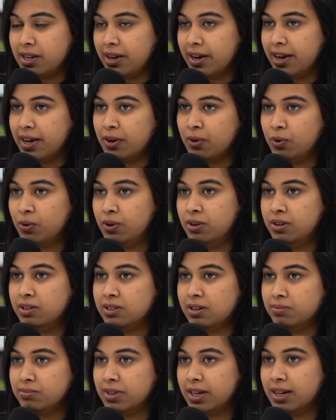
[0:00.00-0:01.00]
Say I hold
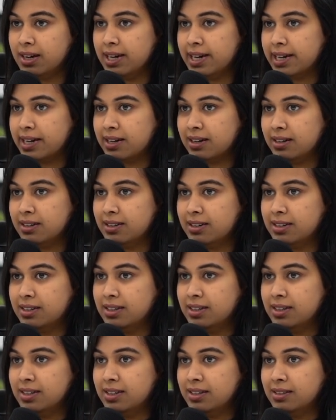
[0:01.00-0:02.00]
something like
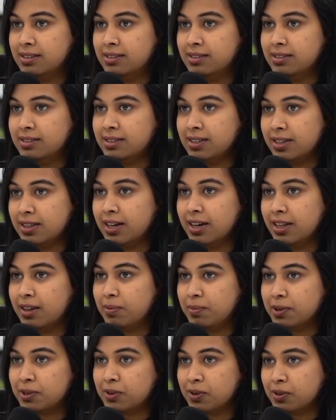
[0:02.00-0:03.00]

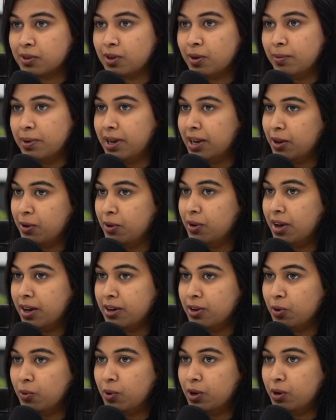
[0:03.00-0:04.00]
sandhyadeepak.com
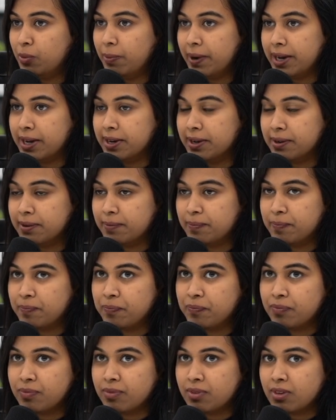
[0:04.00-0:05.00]
and you want to buy it.
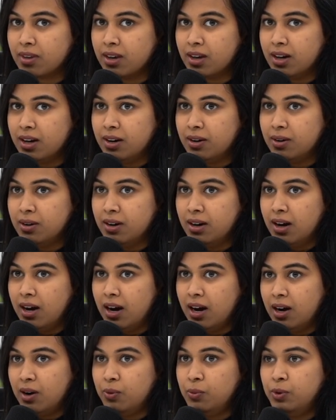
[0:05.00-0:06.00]

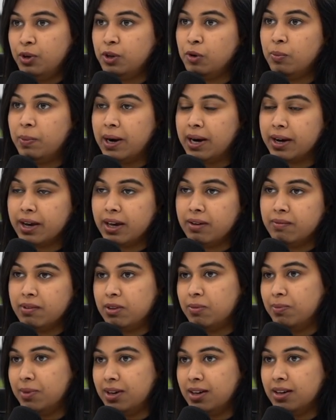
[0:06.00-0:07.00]
How would you bargain
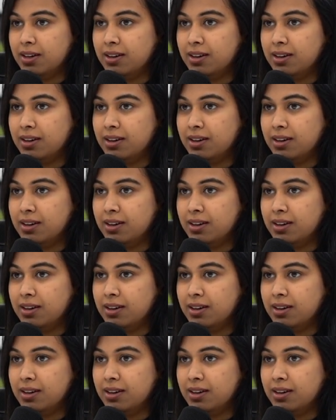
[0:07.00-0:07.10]
with me?